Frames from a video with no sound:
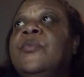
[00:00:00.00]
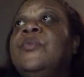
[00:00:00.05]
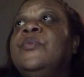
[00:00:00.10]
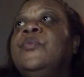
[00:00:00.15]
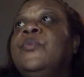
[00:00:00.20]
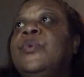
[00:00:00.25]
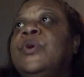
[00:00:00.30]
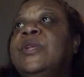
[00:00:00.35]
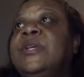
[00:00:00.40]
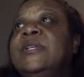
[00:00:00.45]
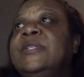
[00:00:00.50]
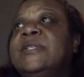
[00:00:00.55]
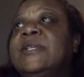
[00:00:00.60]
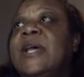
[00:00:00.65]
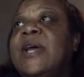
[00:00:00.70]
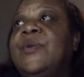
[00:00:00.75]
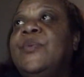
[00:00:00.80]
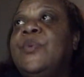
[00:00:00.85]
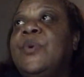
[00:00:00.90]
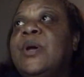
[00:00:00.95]
What he
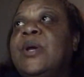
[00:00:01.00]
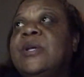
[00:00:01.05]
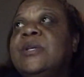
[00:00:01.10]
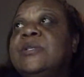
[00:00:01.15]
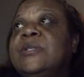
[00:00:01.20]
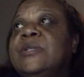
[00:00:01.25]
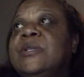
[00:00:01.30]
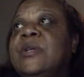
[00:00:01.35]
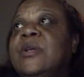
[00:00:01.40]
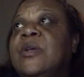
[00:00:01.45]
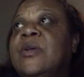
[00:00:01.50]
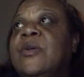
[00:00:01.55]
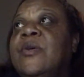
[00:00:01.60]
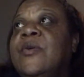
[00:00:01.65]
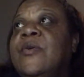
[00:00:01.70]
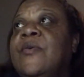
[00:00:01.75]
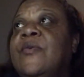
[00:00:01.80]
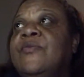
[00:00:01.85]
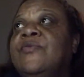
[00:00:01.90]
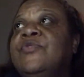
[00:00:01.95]
said was,
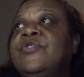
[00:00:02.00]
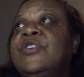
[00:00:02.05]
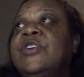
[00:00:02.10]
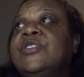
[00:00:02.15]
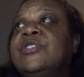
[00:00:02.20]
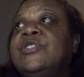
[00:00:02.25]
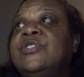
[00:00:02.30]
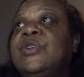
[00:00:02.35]
just